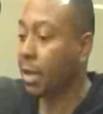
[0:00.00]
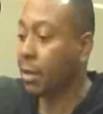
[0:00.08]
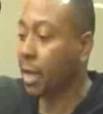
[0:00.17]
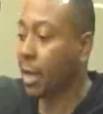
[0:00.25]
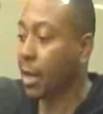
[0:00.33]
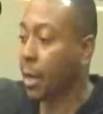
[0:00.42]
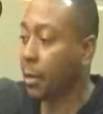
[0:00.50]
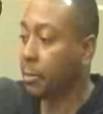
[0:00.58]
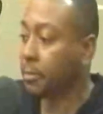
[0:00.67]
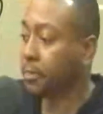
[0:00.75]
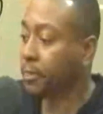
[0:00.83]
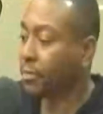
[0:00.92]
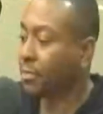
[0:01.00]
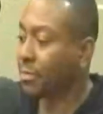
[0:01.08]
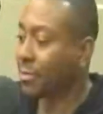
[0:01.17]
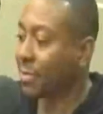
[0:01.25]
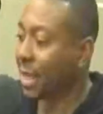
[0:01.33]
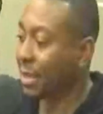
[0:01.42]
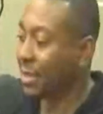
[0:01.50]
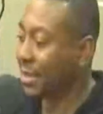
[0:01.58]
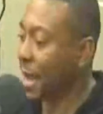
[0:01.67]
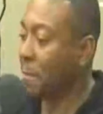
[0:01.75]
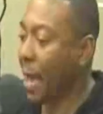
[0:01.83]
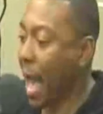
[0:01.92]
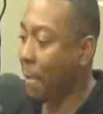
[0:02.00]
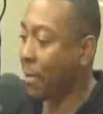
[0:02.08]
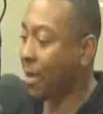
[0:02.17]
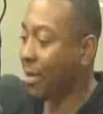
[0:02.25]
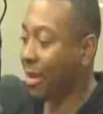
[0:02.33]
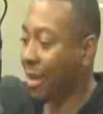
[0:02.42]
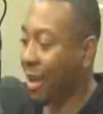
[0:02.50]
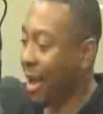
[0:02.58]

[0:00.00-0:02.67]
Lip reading: Then something happened.